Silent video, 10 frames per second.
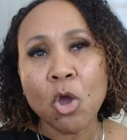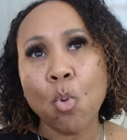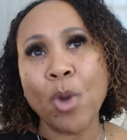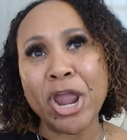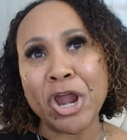
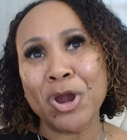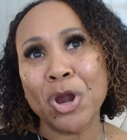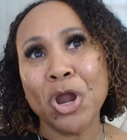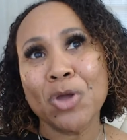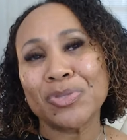
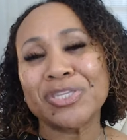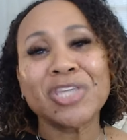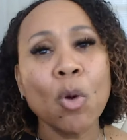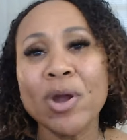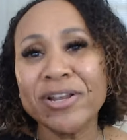where
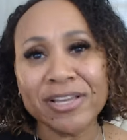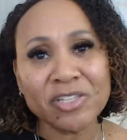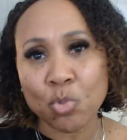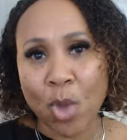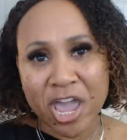someone
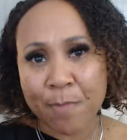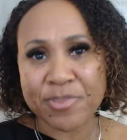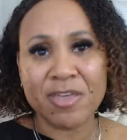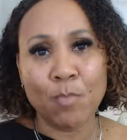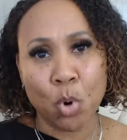doesn't wake up
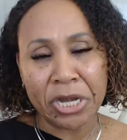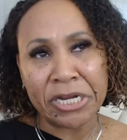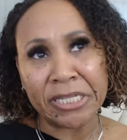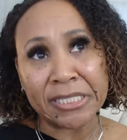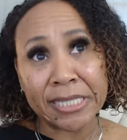in the morning
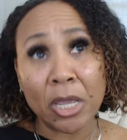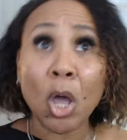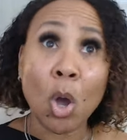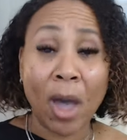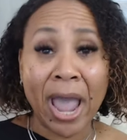and say,
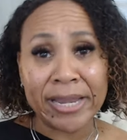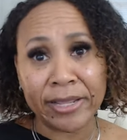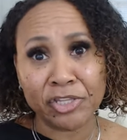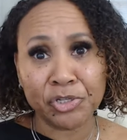oh, I need